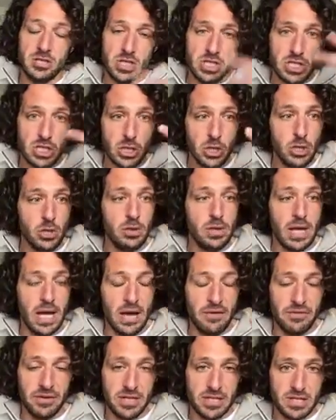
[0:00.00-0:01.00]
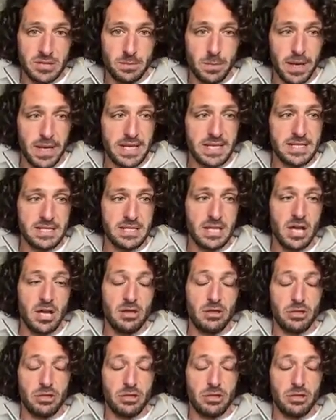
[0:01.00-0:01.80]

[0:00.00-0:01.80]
two, evidence-based,